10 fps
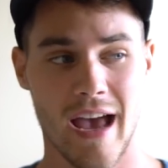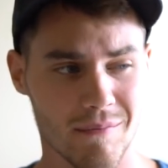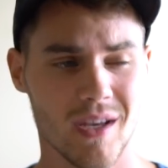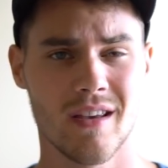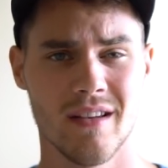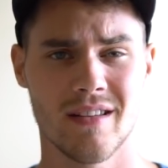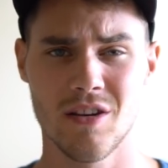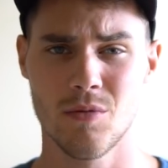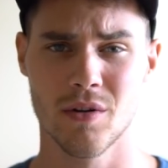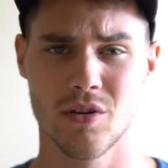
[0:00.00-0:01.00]
have me
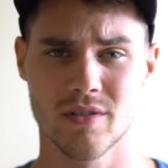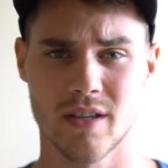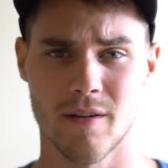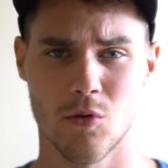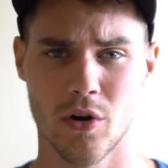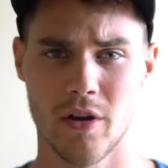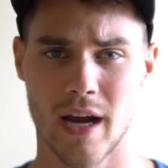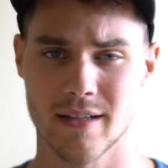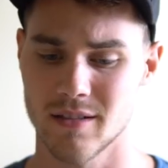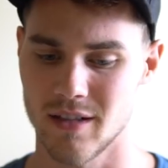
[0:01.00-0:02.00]
continue producing it for you
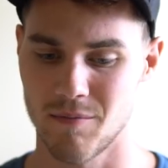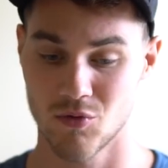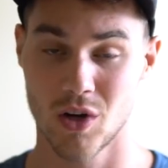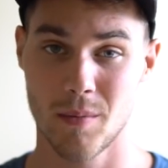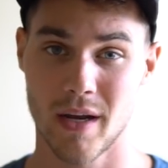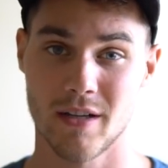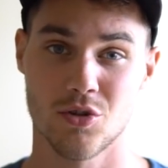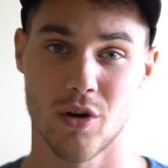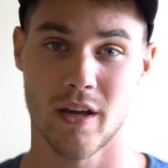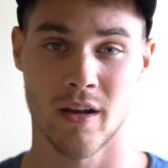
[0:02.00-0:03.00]
guys because I've really been
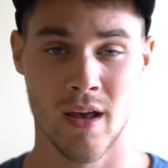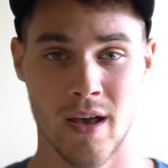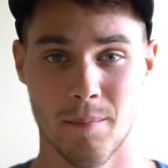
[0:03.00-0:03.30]
enjoying it.